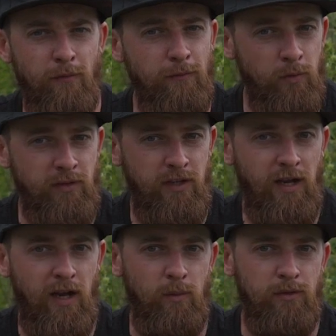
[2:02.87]
14
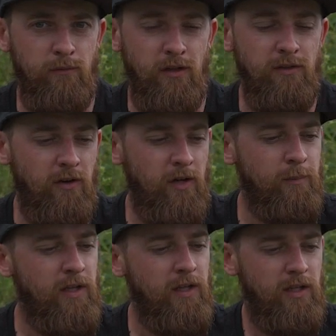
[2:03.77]
hours run
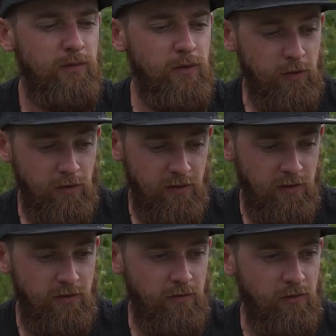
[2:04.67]
time if you're using
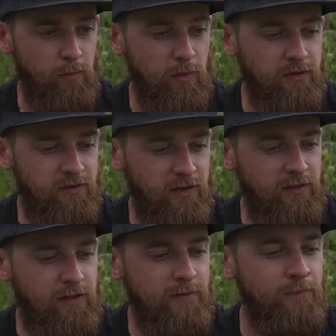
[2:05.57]
it just on the mozzie
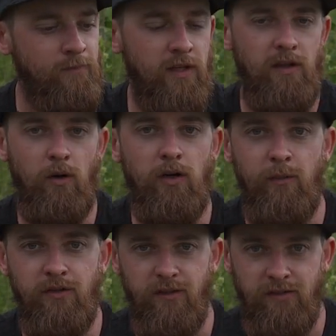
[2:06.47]
setting. Now I'll come
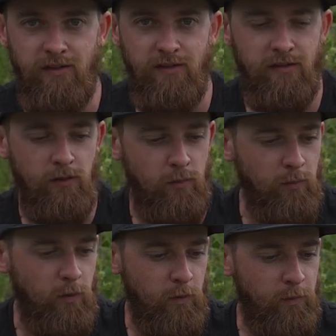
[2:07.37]
into settings a little bit
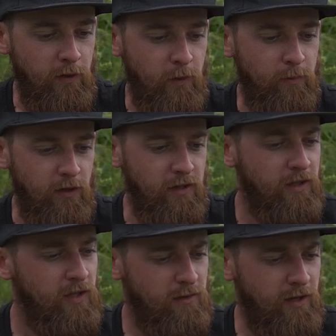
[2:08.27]
more in a bit, but
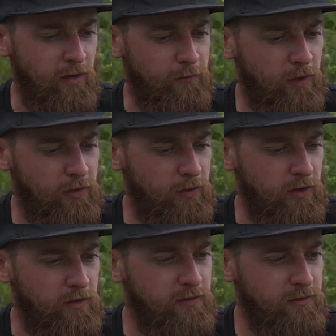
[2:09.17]
yeah, first
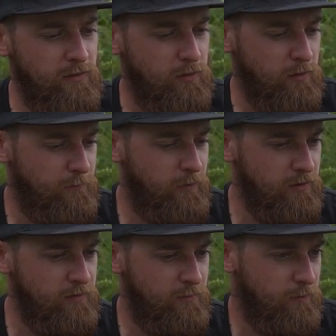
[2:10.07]
views, or
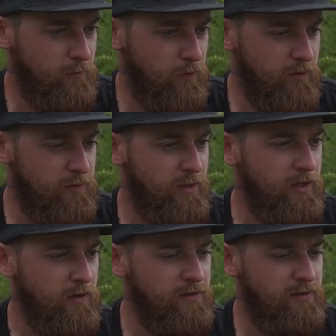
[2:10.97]
from first
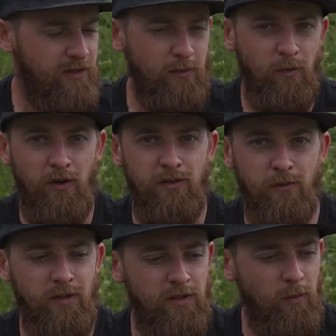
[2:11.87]
appearance, it works
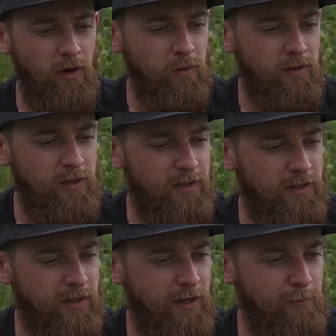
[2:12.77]
really well.
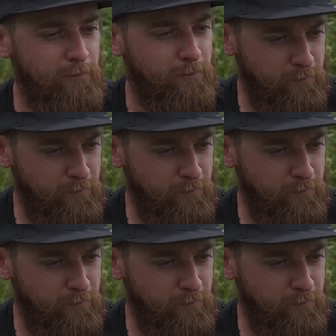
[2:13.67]
I'm